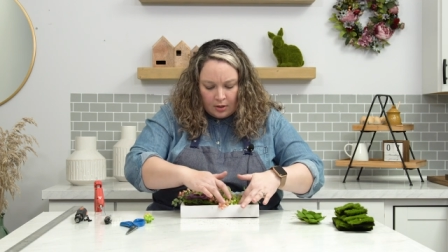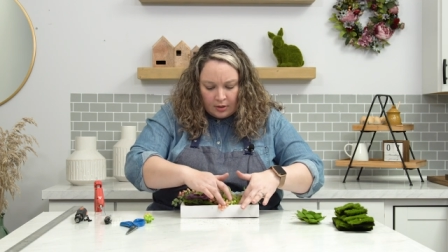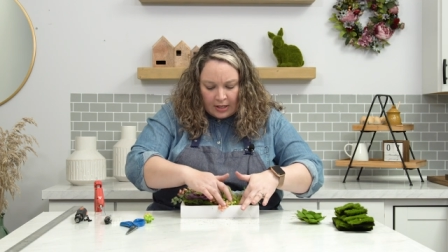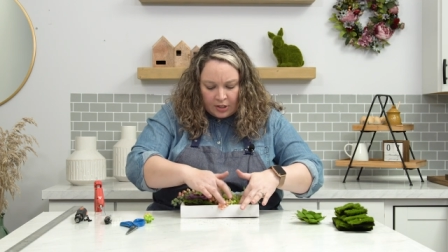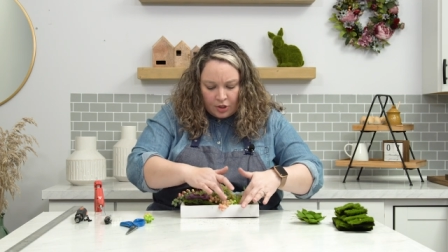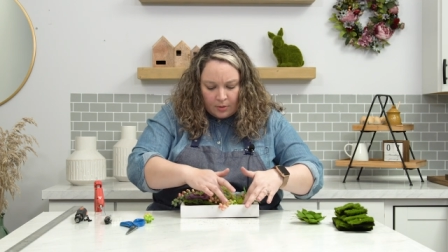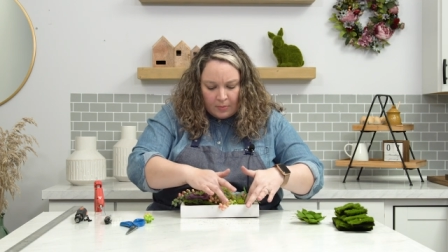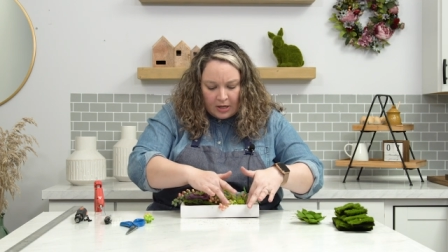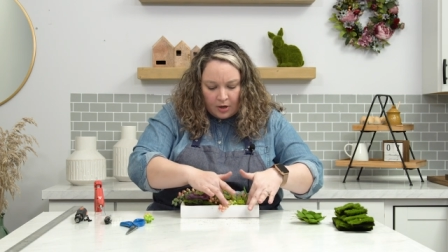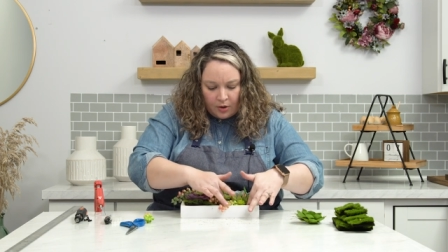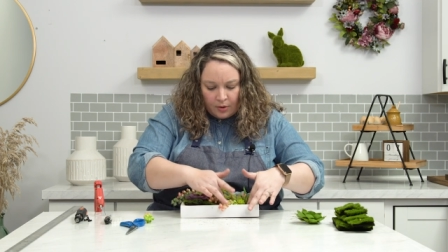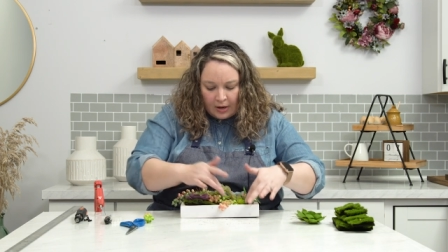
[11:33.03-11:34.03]
That should
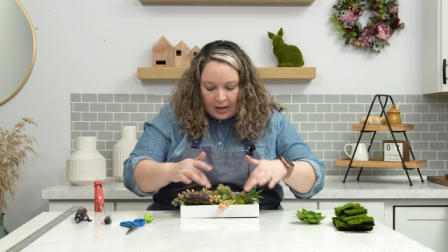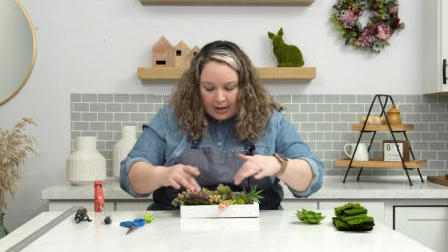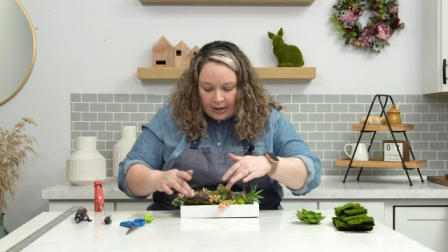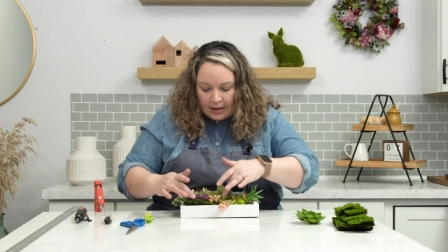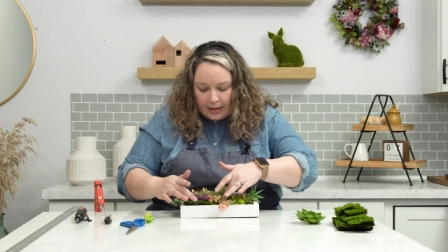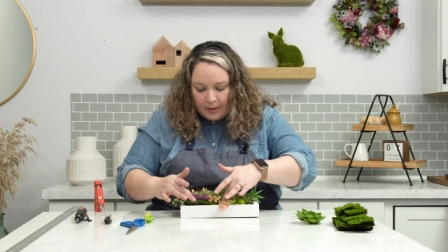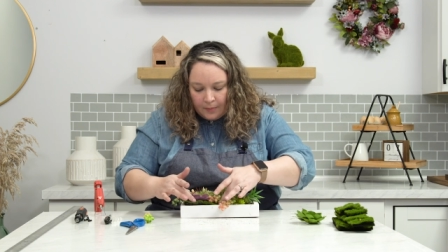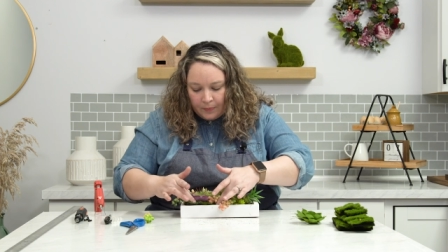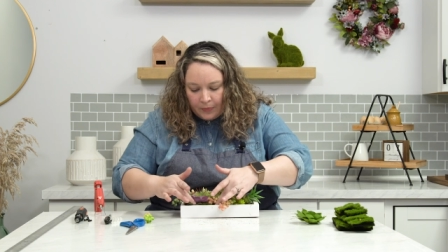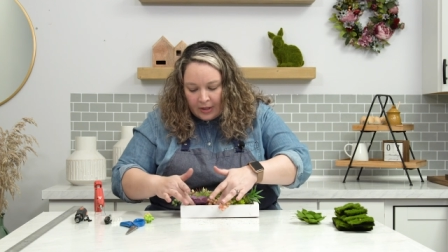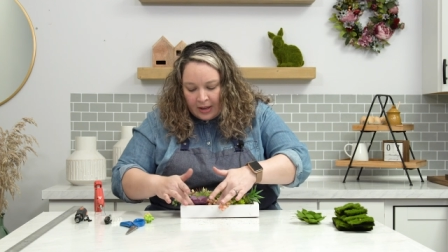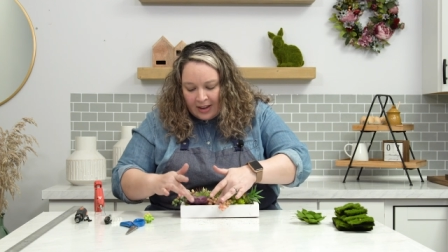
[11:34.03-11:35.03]
be okay.
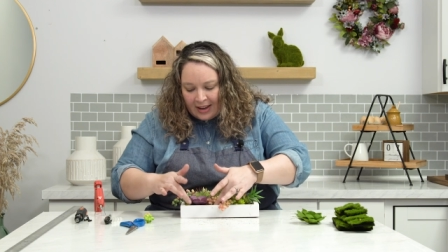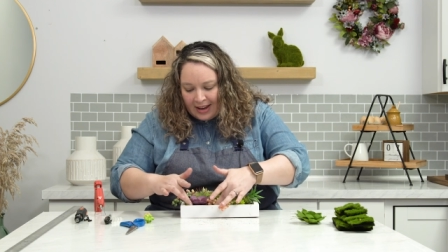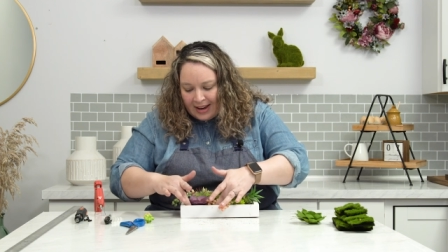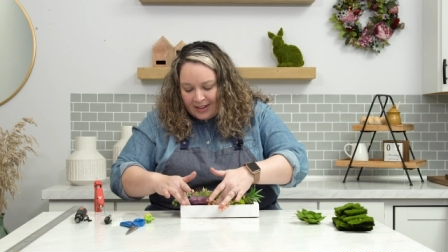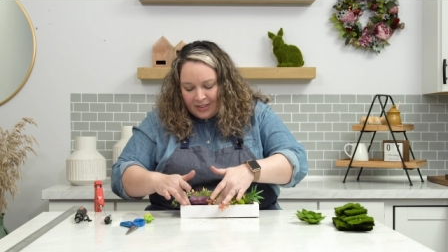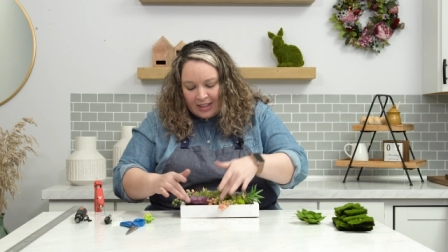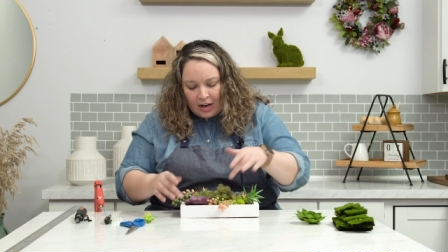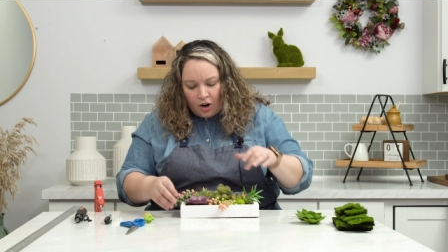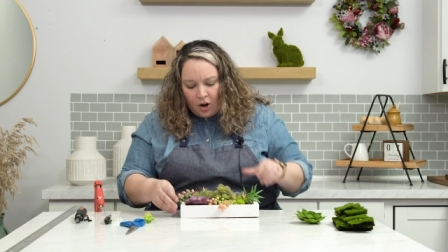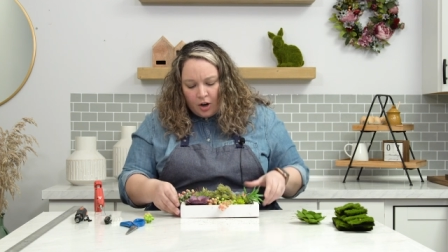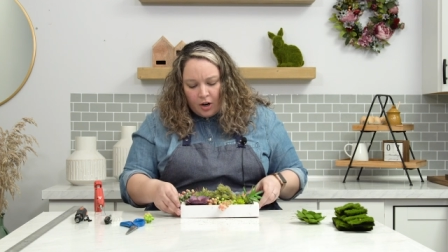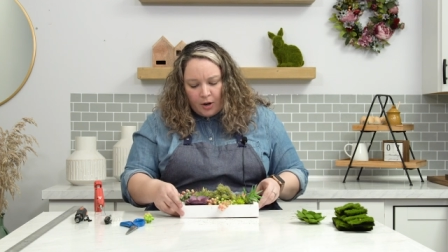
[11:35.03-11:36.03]
And they
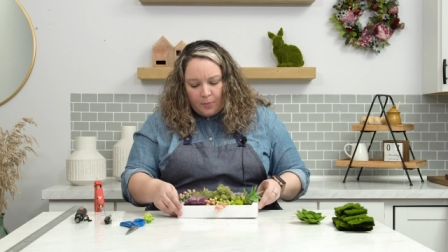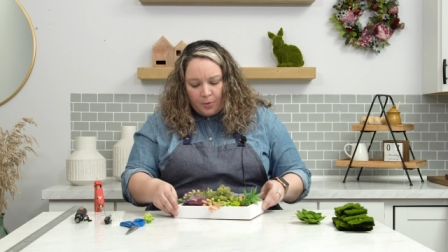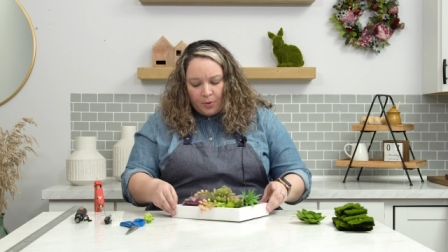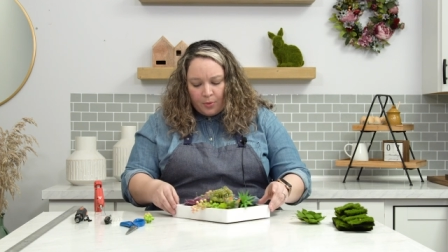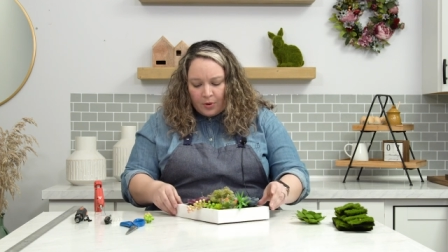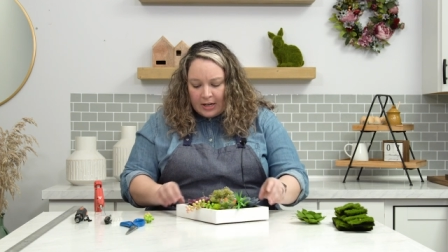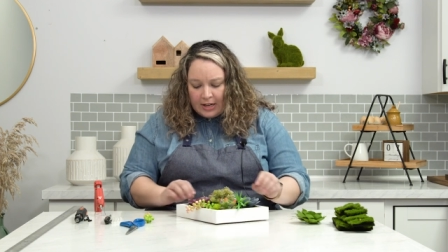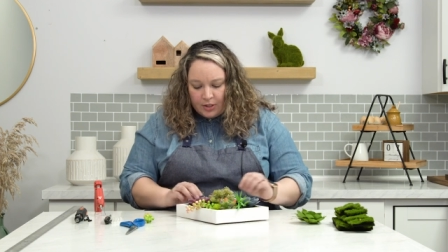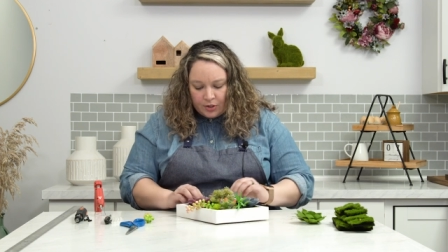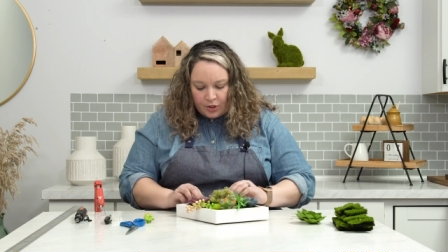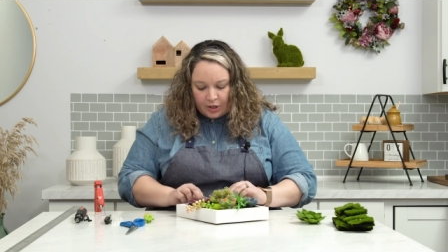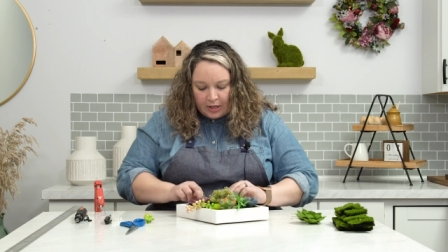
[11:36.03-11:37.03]
are pretty
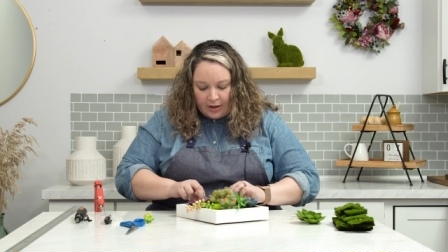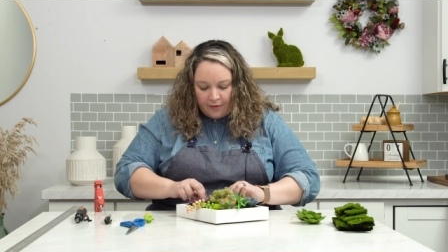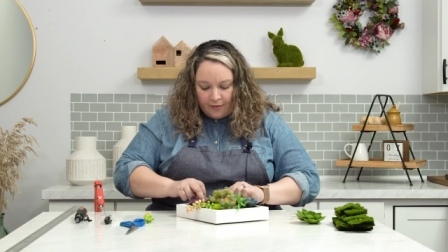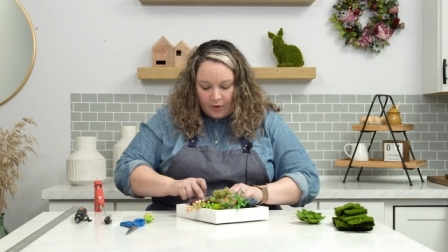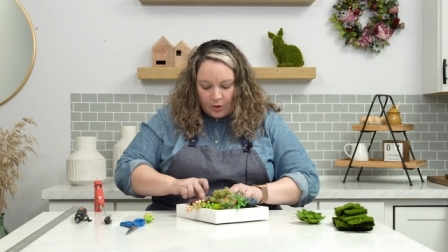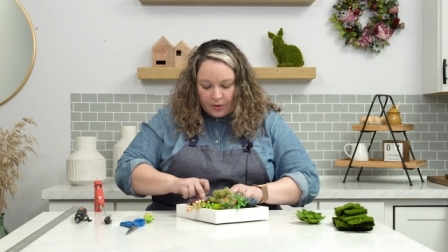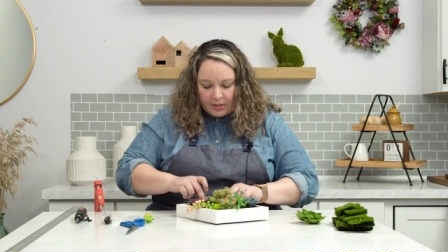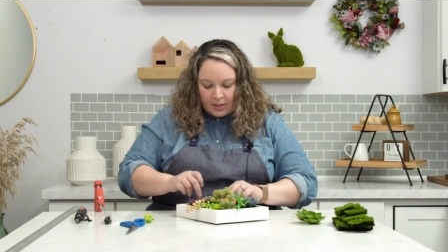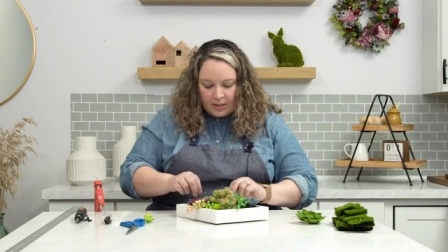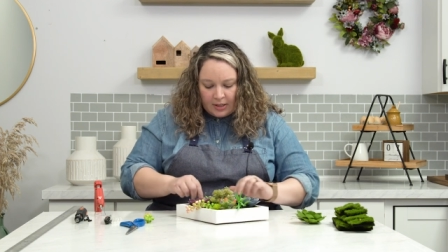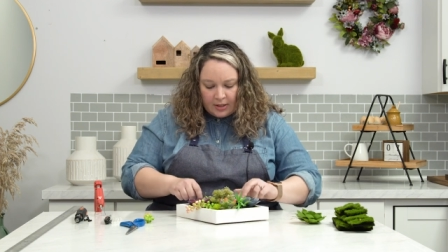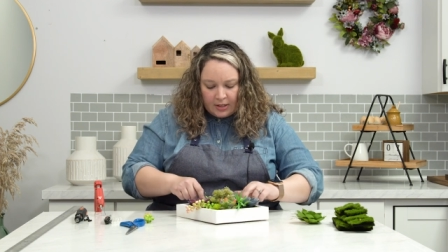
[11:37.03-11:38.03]
sturdy faux
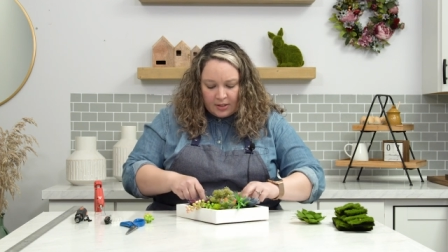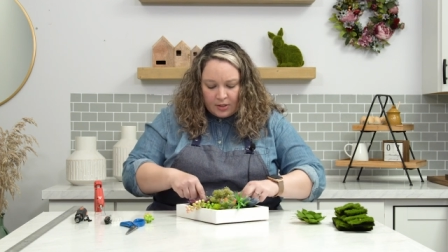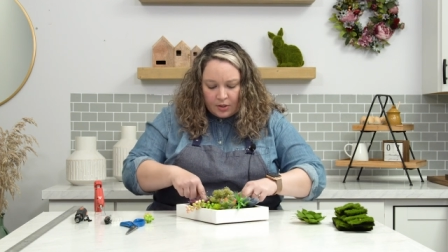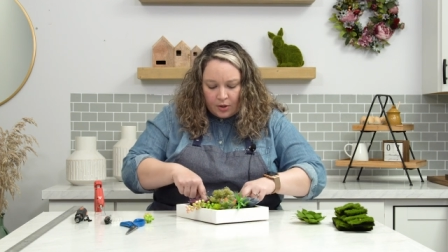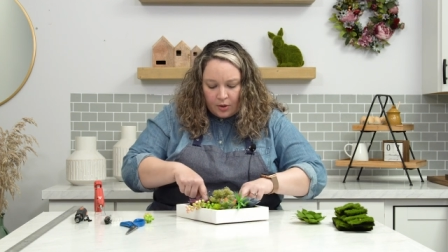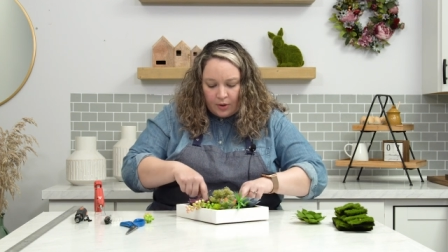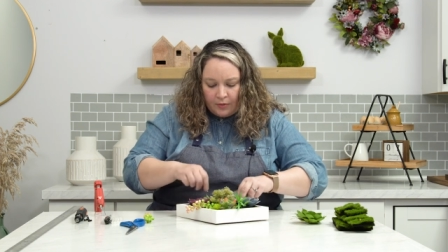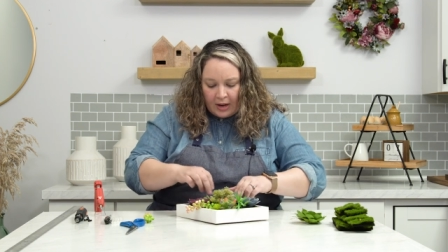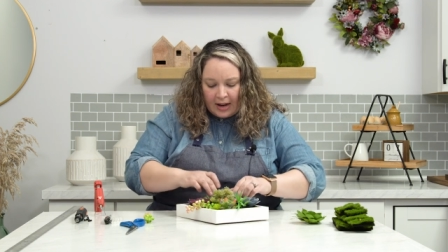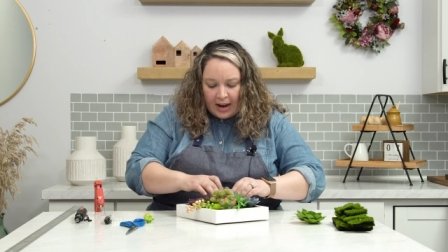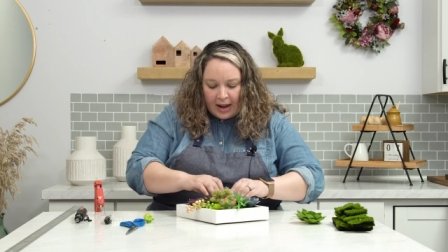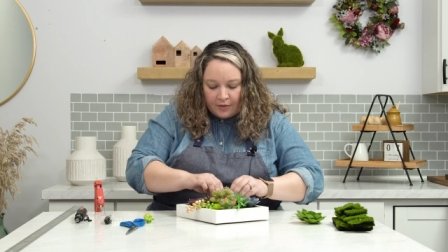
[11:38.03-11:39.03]
succulents, so if I
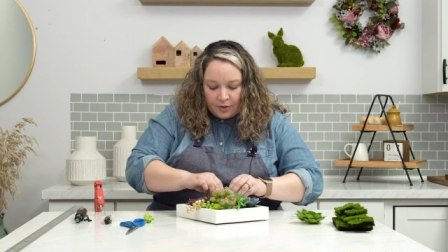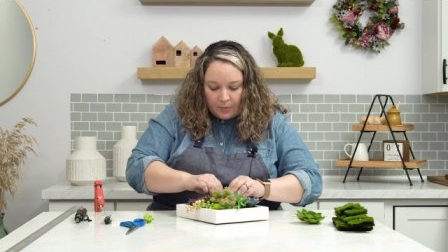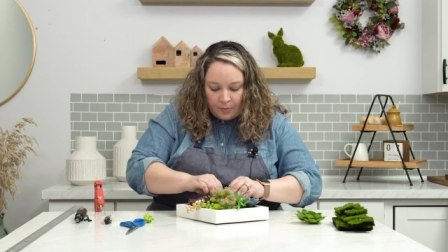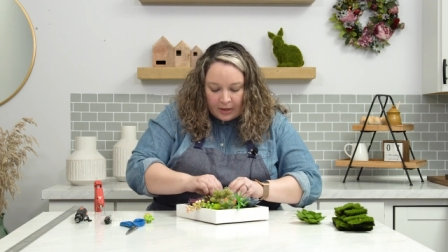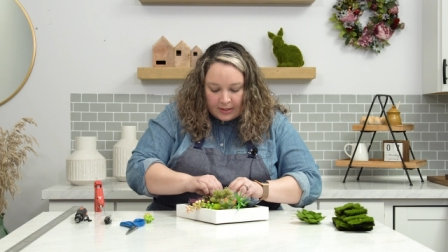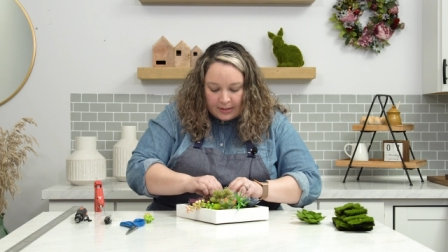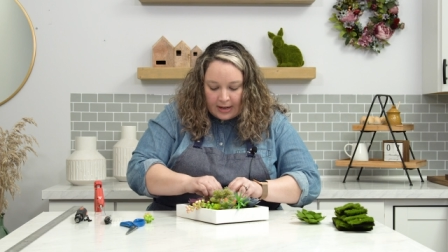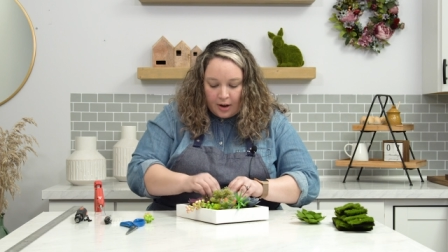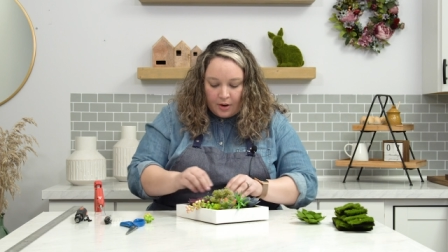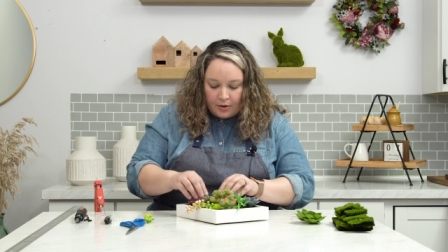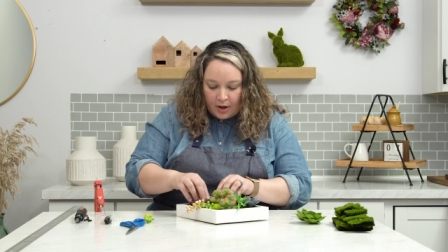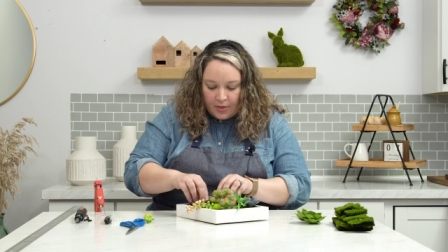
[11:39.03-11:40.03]
have to press
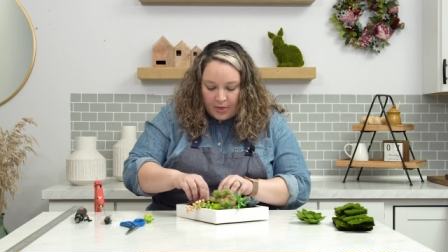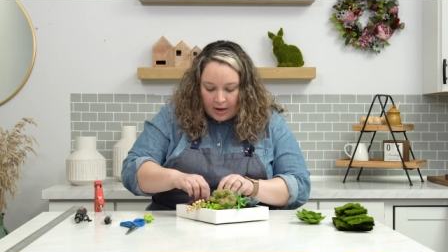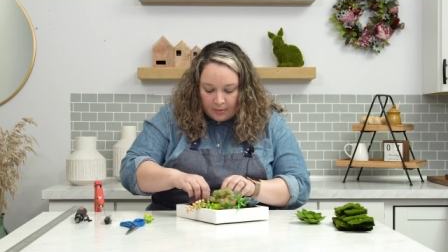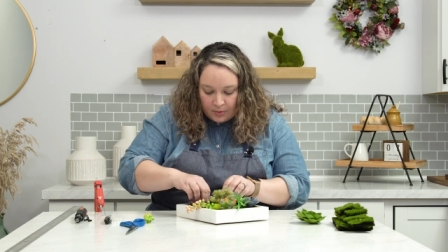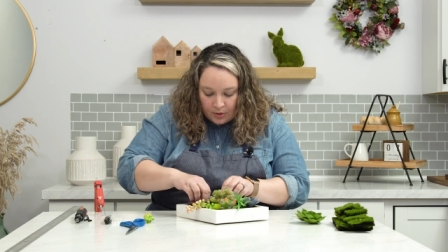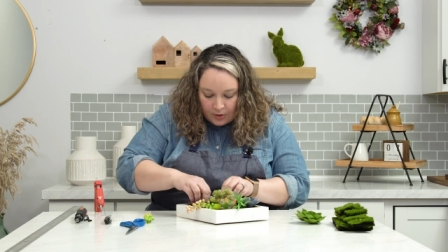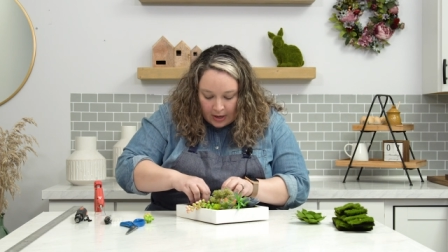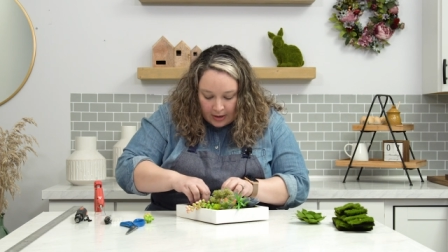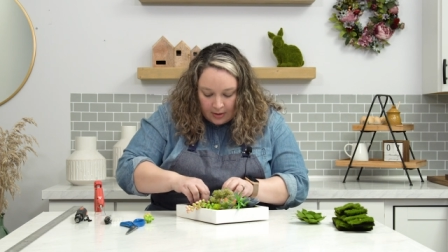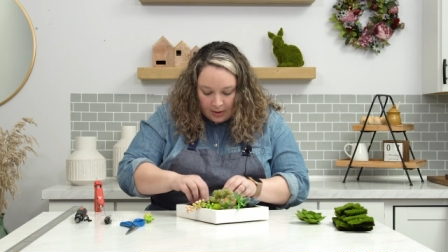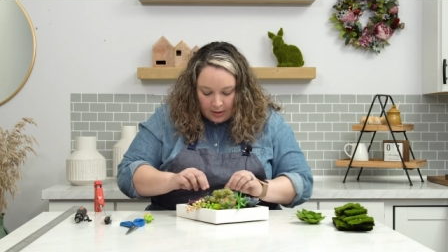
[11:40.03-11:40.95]
down on them so that